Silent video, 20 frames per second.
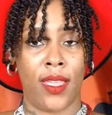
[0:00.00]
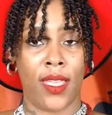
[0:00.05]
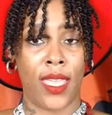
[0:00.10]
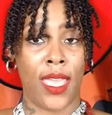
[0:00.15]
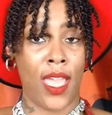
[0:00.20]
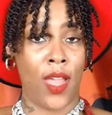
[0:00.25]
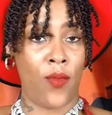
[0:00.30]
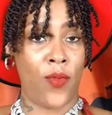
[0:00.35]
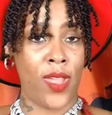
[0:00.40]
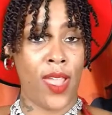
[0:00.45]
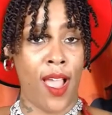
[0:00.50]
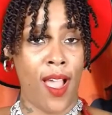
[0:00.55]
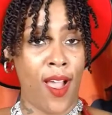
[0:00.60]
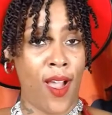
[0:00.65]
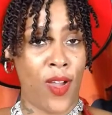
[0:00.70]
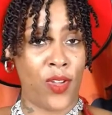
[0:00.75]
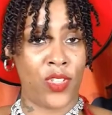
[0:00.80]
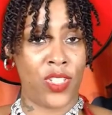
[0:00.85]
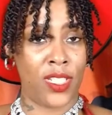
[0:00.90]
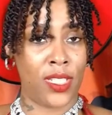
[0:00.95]
Can we
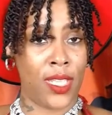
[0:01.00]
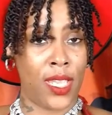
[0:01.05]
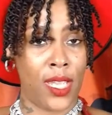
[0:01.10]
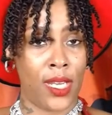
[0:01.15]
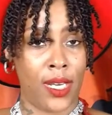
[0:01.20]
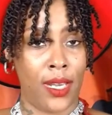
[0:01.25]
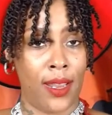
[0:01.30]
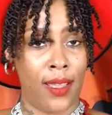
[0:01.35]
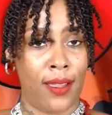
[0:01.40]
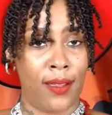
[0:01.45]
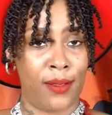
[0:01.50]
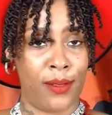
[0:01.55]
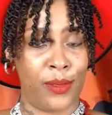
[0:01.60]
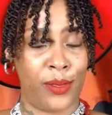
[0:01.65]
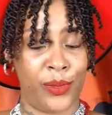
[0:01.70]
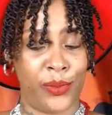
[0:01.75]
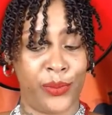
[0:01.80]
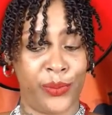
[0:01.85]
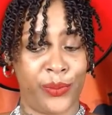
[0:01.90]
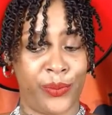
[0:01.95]
all just get
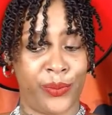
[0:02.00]
along?